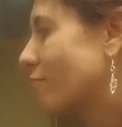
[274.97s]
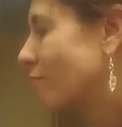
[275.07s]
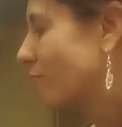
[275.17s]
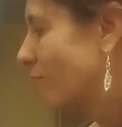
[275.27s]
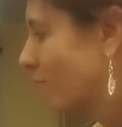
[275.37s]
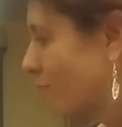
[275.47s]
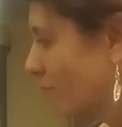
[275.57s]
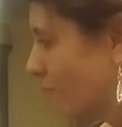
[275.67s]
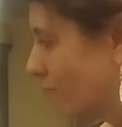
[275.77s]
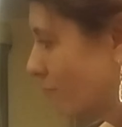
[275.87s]

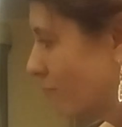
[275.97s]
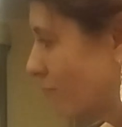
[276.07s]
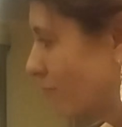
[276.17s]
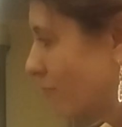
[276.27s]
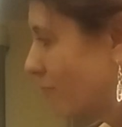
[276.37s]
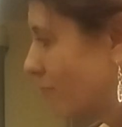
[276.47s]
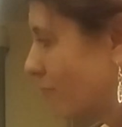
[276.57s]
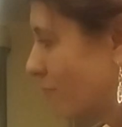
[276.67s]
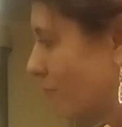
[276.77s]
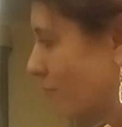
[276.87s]

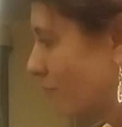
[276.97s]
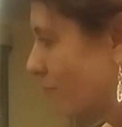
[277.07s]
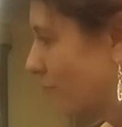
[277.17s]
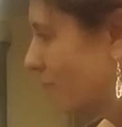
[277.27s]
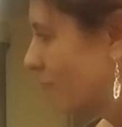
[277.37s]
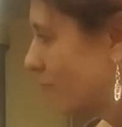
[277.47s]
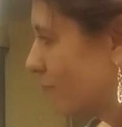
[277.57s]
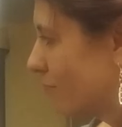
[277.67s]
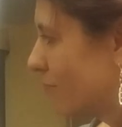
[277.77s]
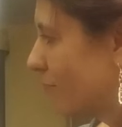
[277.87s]

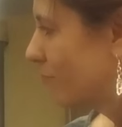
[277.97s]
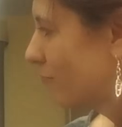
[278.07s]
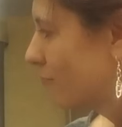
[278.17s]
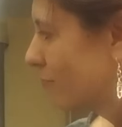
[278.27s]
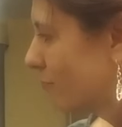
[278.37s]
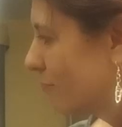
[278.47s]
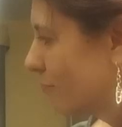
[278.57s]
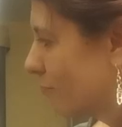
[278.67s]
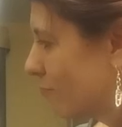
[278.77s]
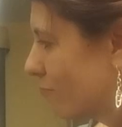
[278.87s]

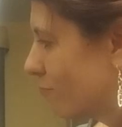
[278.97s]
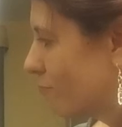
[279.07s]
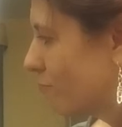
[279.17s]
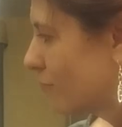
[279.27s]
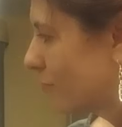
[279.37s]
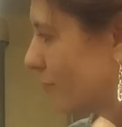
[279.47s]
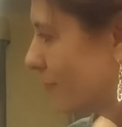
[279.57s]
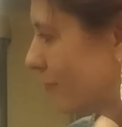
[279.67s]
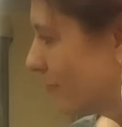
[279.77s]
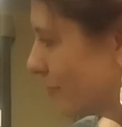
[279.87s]

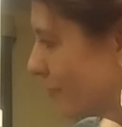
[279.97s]
[no speech]